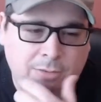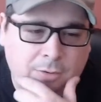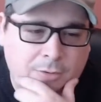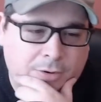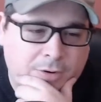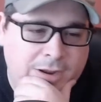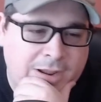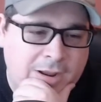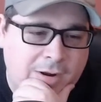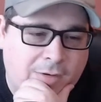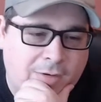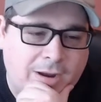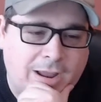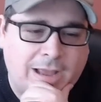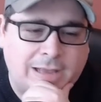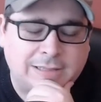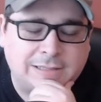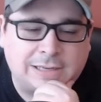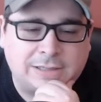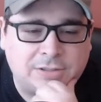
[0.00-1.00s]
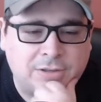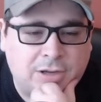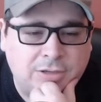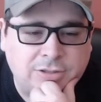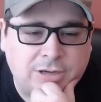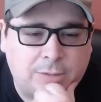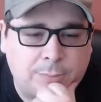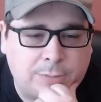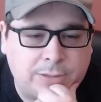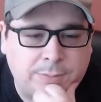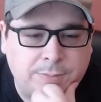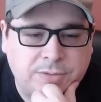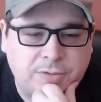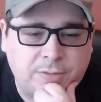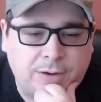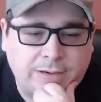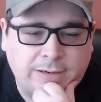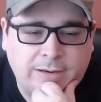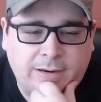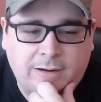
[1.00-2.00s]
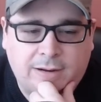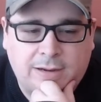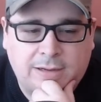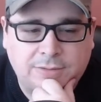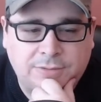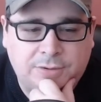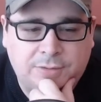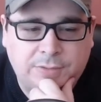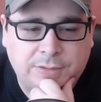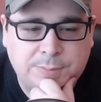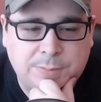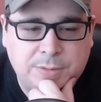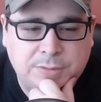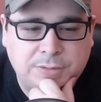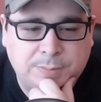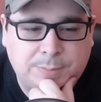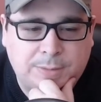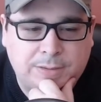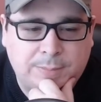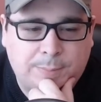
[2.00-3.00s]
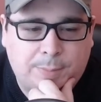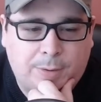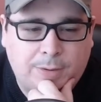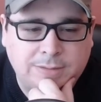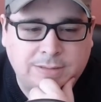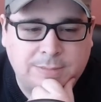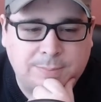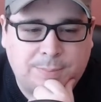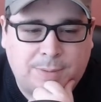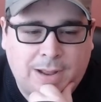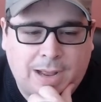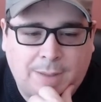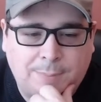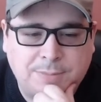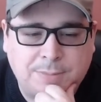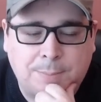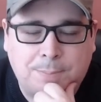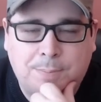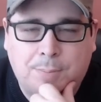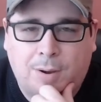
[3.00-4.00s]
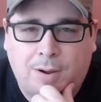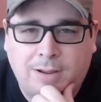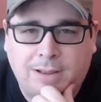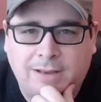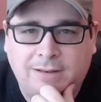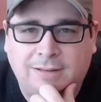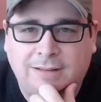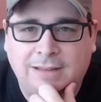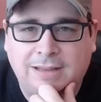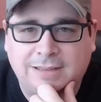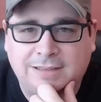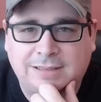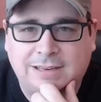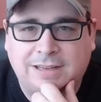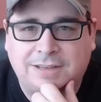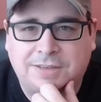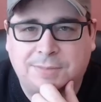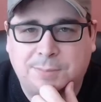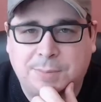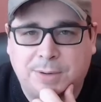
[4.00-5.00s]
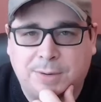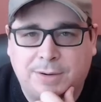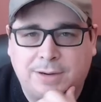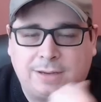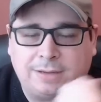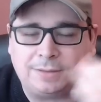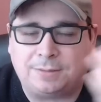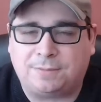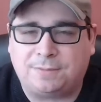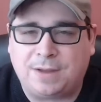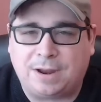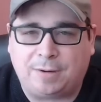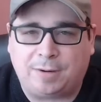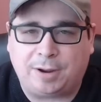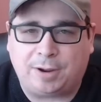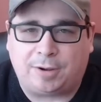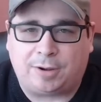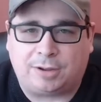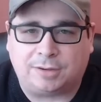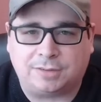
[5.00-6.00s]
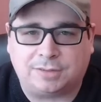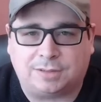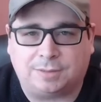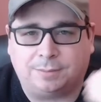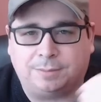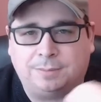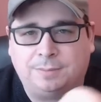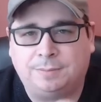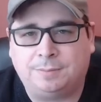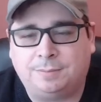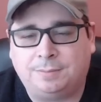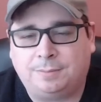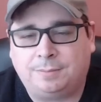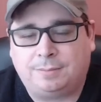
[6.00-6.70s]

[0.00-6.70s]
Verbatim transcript: Lurker ERS, I saw John Williams directing a concert of his music by the Boston Pops. Bucket list experience. Very awesome.